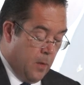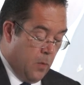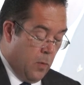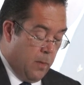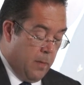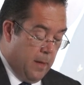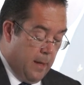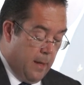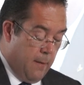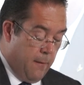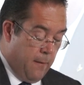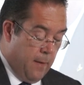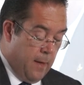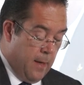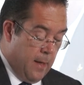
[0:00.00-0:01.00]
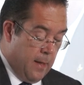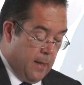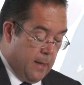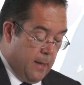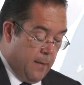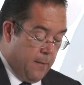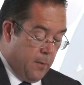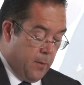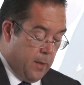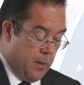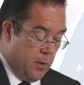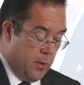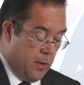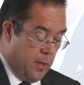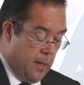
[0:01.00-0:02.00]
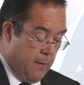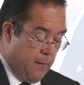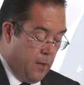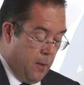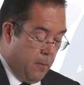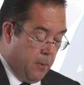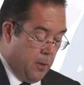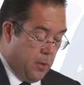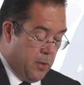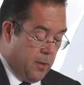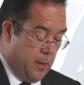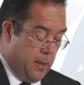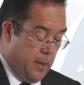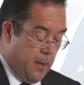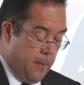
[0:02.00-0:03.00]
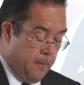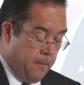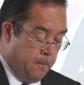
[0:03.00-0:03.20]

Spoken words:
We believe that everyone should have the opportunity